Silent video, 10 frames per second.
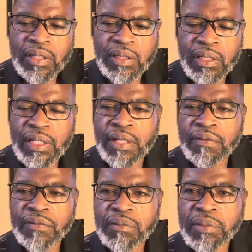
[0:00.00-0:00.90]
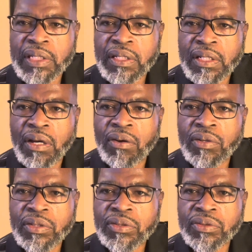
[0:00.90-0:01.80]
to live and be and know
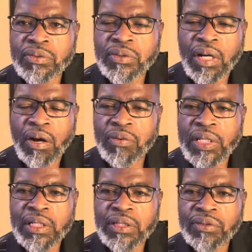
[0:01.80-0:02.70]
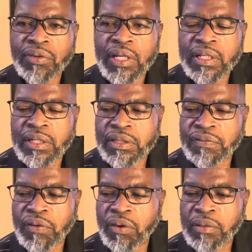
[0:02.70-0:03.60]
and do all that He created us
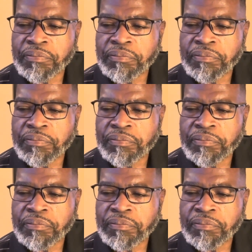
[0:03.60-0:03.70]
for.